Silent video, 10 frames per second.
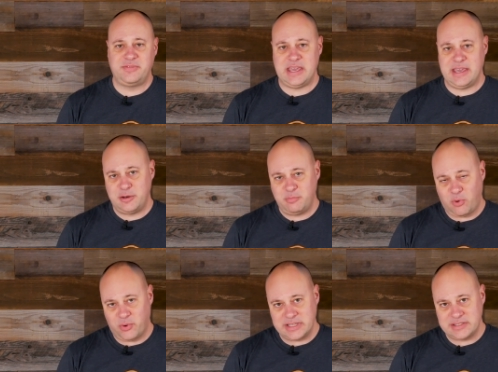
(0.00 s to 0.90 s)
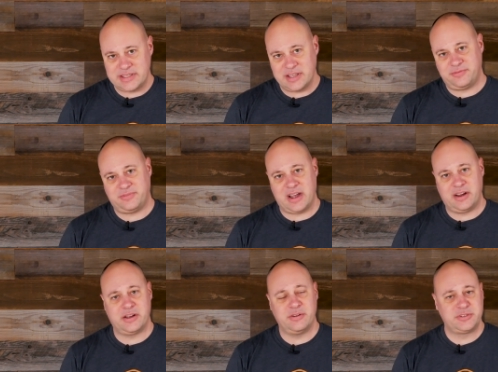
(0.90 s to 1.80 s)
of the endpoints that
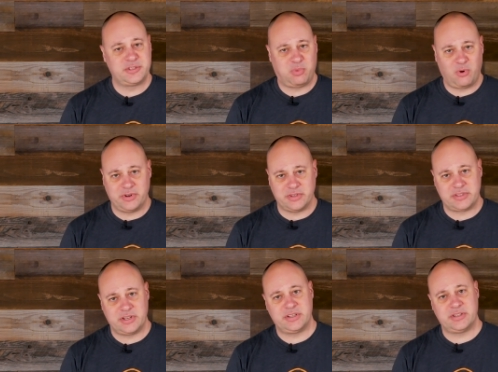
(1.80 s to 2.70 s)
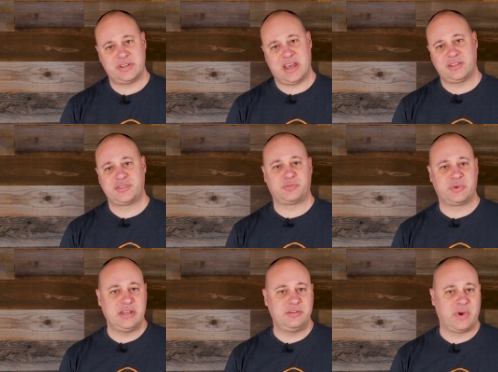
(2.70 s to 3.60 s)
Firehose supports, such as
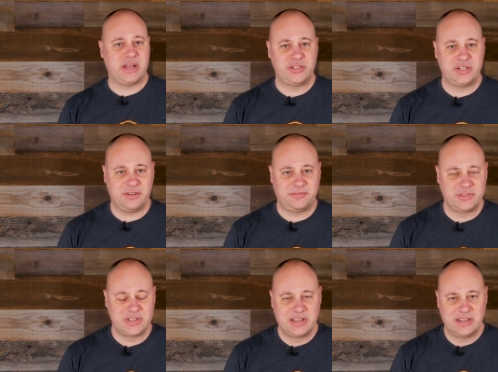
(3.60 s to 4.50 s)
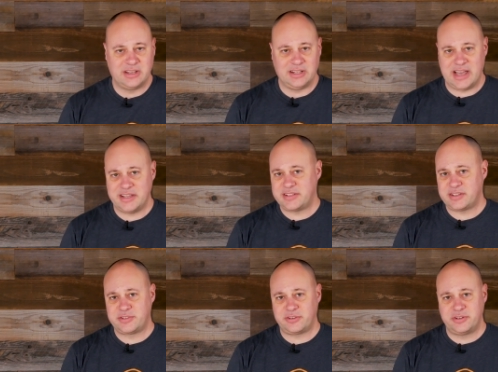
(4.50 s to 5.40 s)
S3, Redshift,
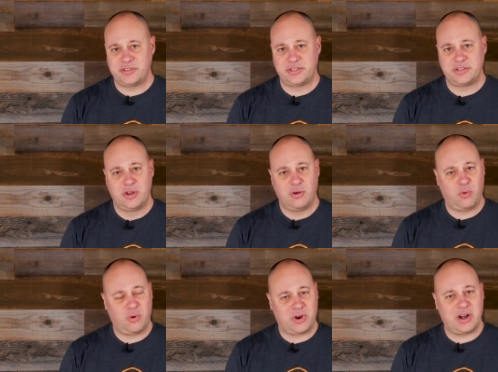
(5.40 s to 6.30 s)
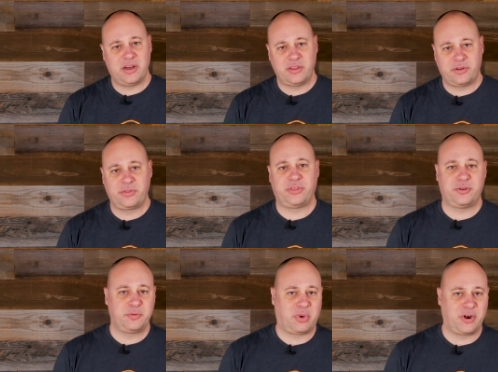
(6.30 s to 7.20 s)
Elasticsearch, or other
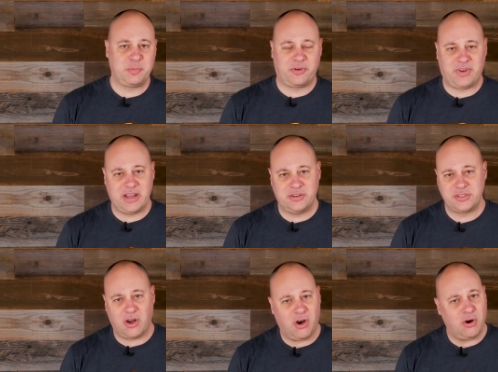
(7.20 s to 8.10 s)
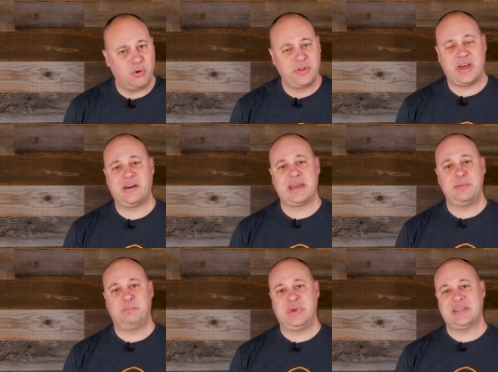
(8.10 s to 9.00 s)
third-party providers, all without
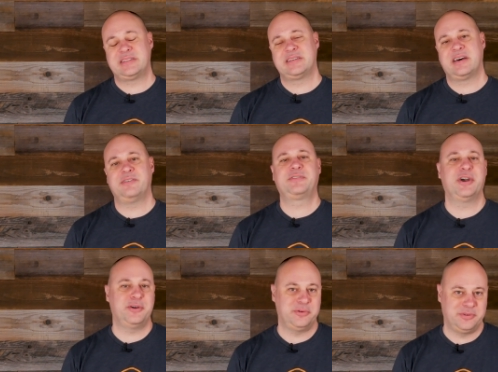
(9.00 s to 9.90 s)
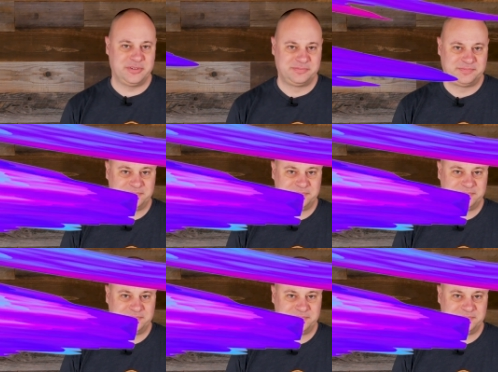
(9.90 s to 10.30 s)
a bit of code.